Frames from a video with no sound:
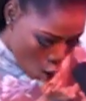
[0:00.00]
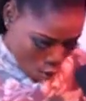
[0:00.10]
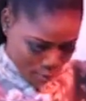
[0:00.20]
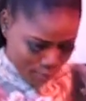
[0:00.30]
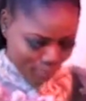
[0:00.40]

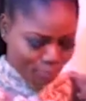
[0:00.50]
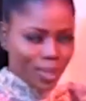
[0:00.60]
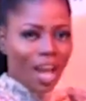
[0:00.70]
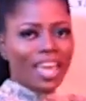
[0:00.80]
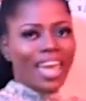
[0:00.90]
Whoa.
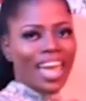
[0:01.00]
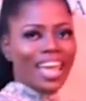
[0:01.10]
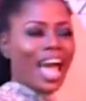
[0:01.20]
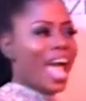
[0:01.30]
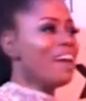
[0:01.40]

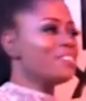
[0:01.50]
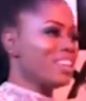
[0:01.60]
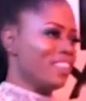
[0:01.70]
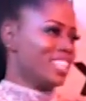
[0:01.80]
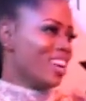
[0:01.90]
Okay, I have to
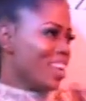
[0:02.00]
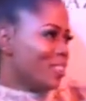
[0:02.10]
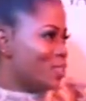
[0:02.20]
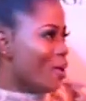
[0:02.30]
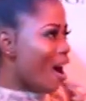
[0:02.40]
give a shout
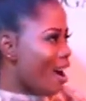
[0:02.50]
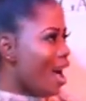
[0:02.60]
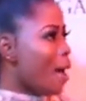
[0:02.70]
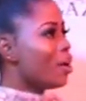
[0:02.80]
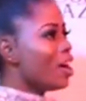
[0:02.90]
out to her,
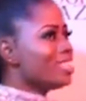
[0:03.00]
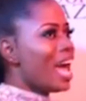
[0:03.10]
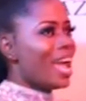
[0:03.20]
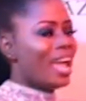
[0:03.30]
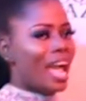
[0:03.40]
because
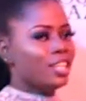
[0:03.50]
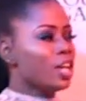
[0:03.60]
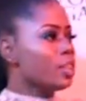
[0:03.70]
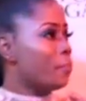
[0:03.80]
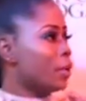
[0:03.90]
I
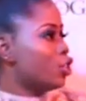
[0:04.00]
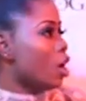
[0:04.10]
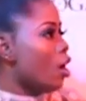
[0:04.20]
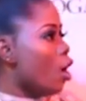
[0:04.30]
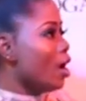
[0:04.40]
saw the picture
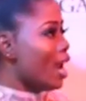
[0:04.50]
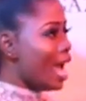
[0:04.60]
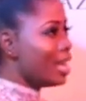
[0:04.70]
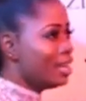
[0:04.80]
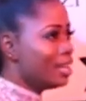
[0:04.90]

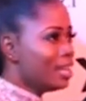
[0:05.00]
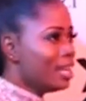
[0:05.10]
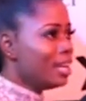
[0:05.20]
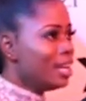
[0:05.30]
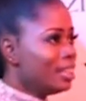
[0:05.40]
online.
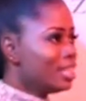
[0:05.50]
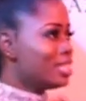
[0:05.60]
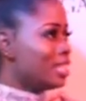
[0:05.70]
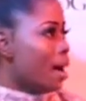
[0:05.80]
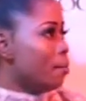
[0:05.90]
Wow.
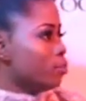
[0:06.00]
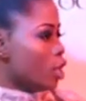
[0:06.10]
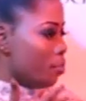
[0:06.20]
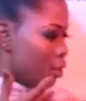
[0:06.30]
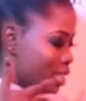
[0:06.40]
This is
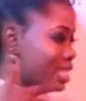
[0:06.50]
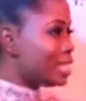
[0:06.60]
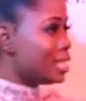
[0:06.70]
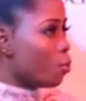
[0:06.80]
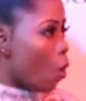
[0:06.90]
something
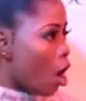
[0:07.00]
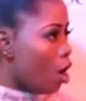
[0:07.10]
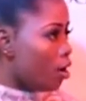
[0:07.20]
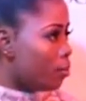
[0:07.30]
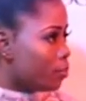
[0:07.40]
CC
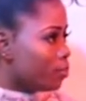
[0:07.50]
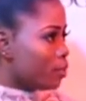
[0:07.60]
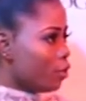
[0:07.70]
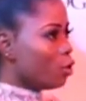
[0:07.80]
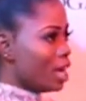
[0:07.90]
wore.
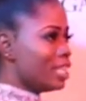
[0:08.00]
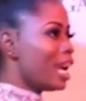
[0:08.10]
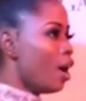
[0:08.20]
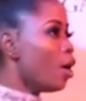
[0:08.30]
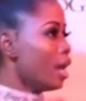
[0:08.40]
You can
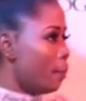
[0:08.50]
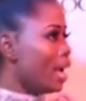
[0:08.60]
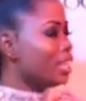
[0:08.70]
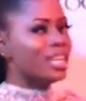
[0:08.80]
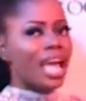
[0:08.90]
check her on her page.